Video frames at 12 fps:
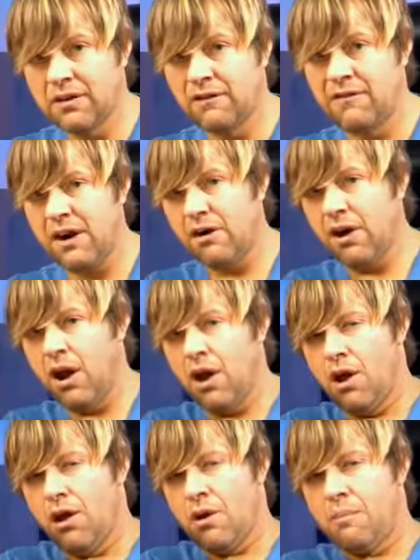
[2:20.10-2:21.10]
It's
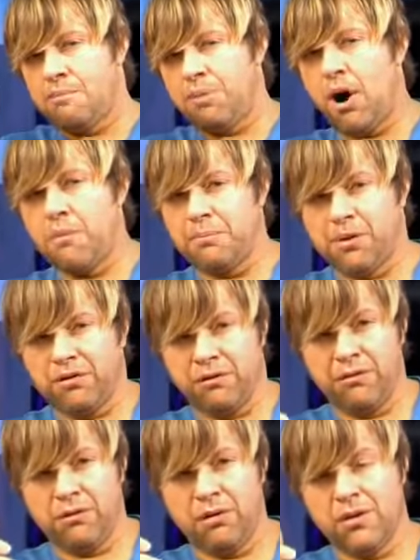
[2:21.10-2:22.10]
very
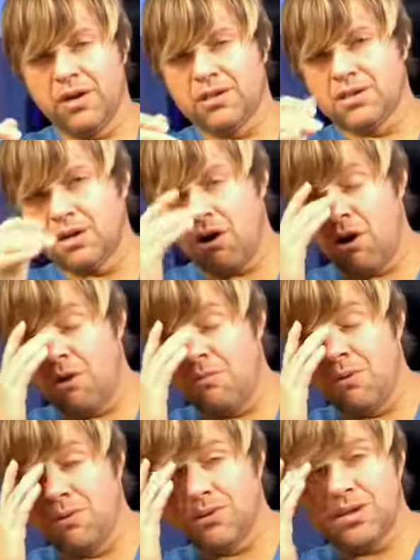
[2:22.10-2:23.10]
purposeful. It's
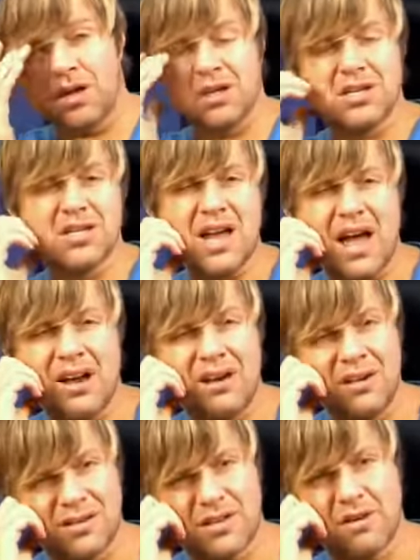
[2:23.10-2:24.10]
almost a
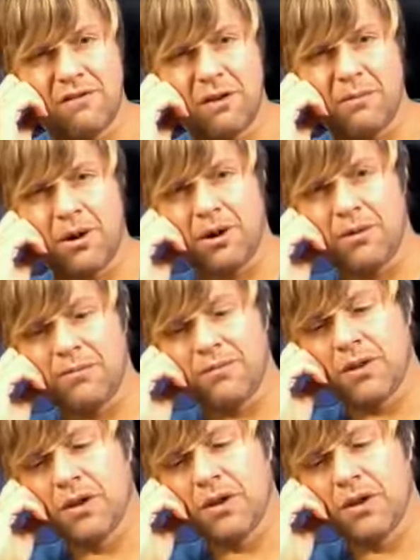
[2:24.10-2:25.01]
stylistic vibrato.